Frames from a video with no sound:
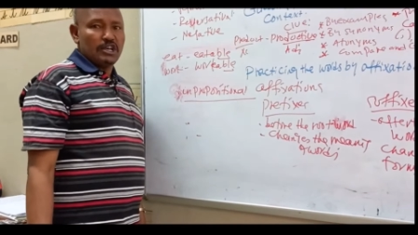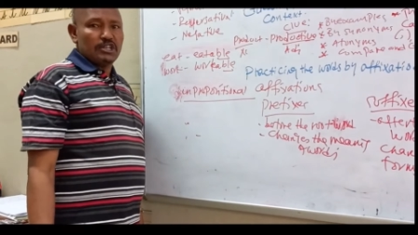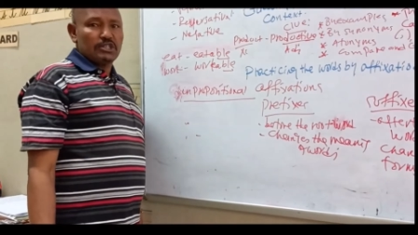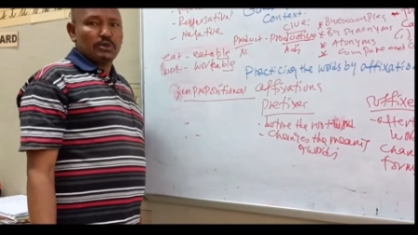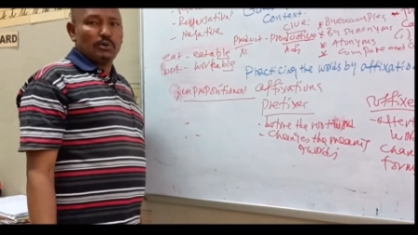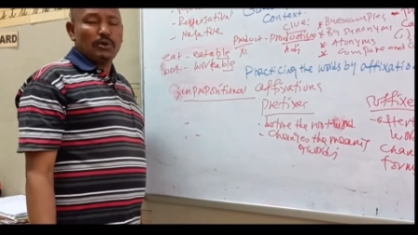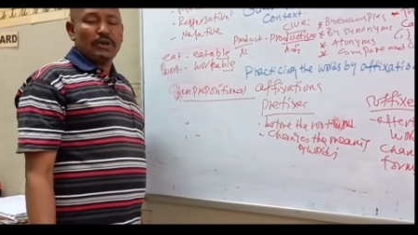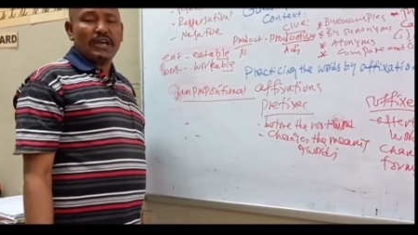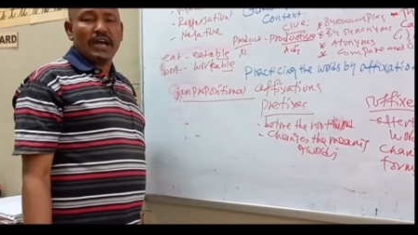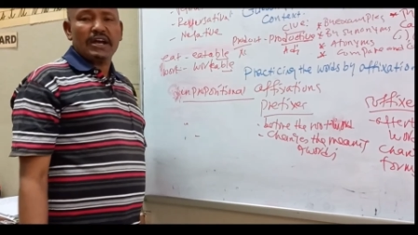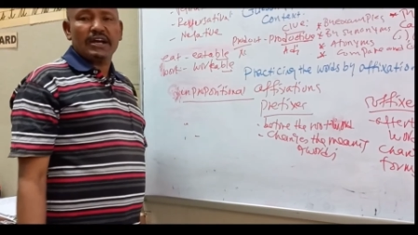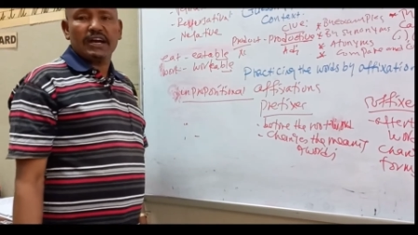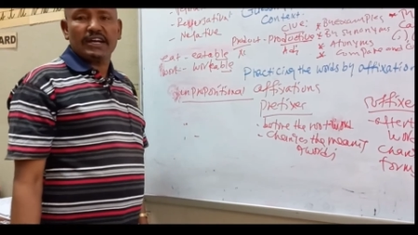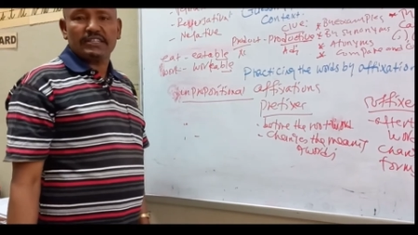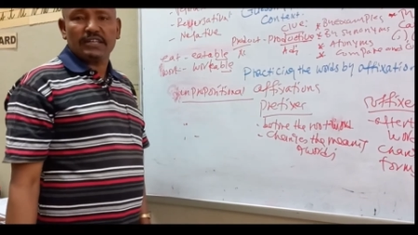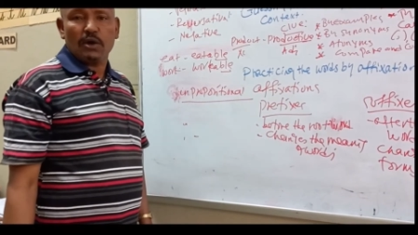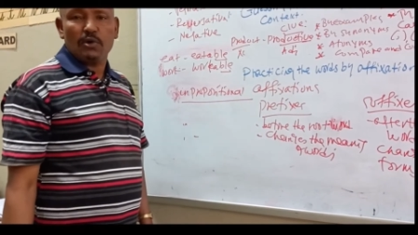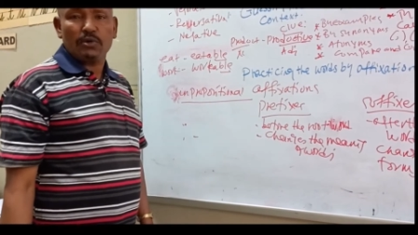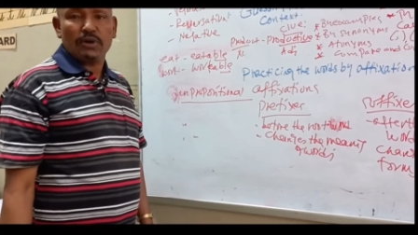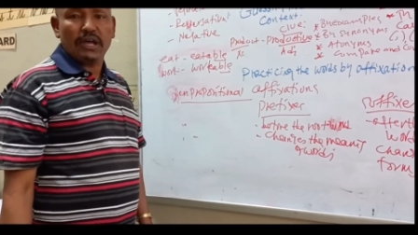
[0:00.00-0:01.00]
So we can
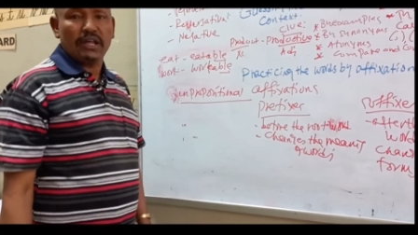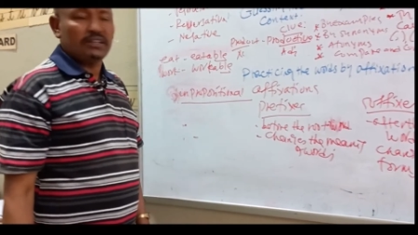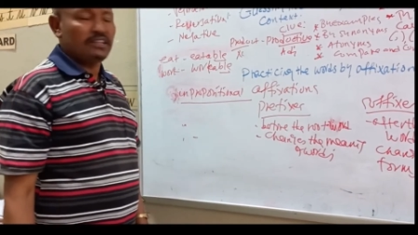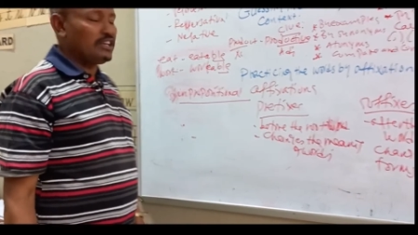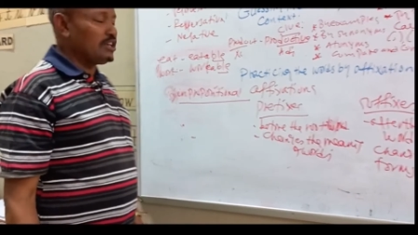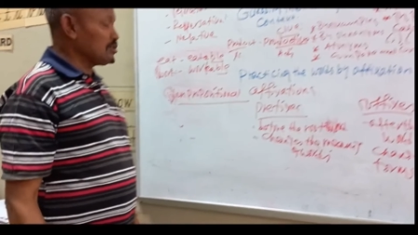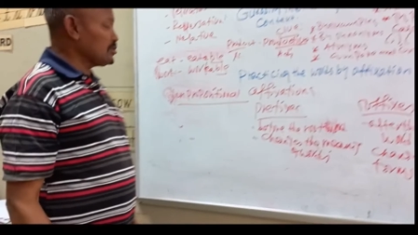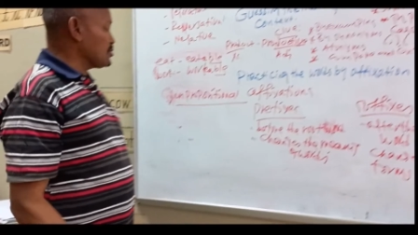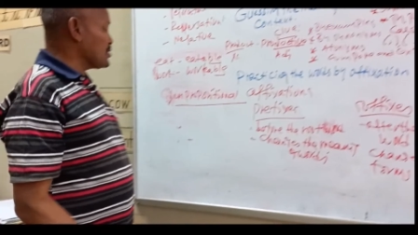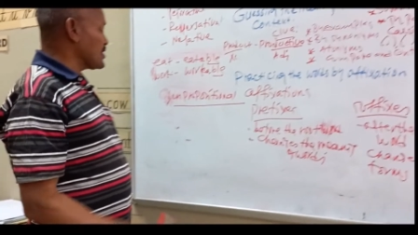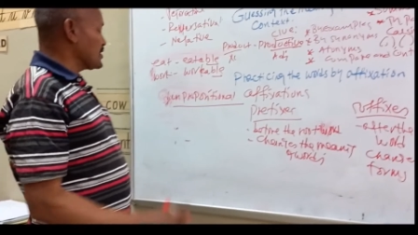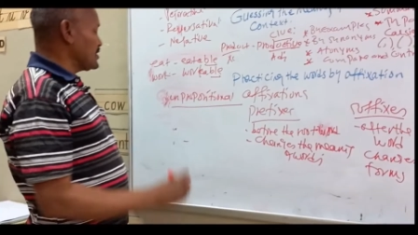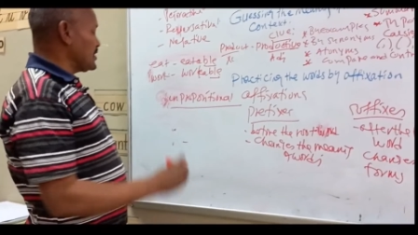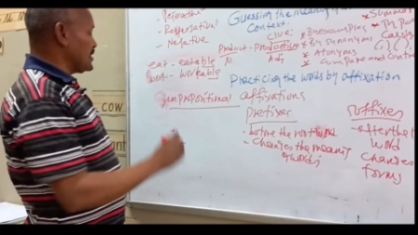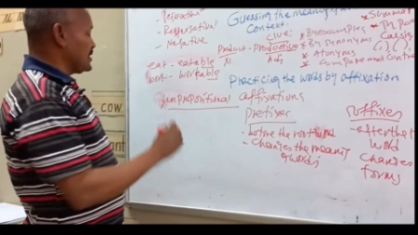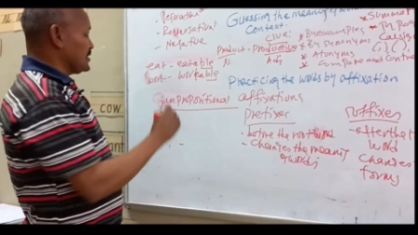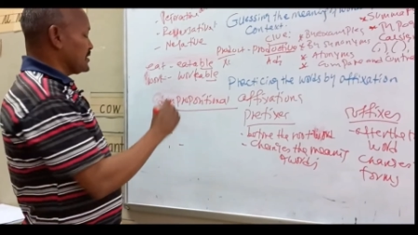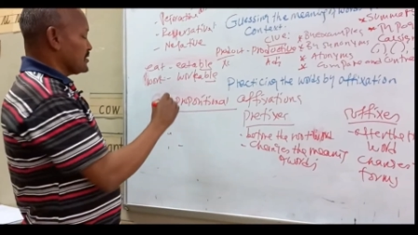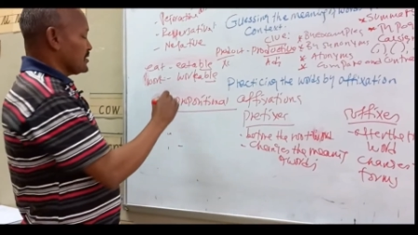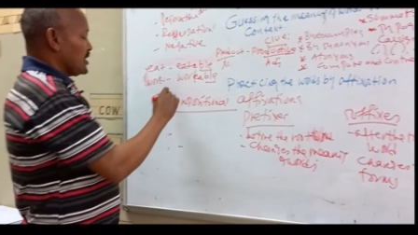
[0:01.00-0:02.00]
categorize this word
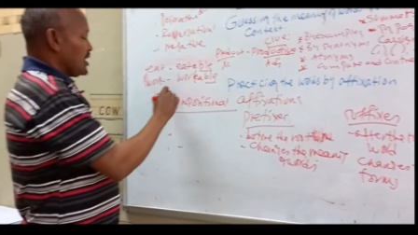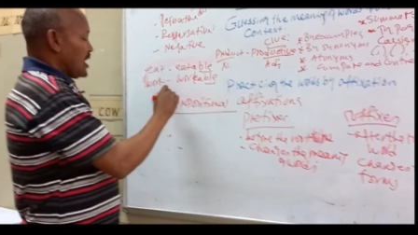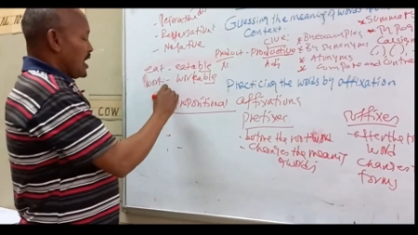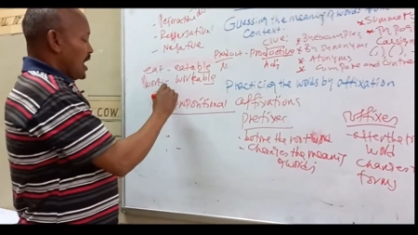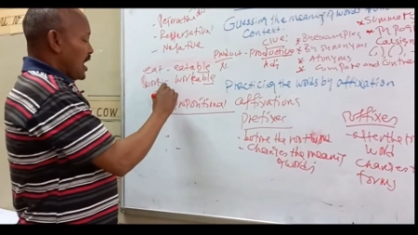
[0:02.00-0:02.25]
here,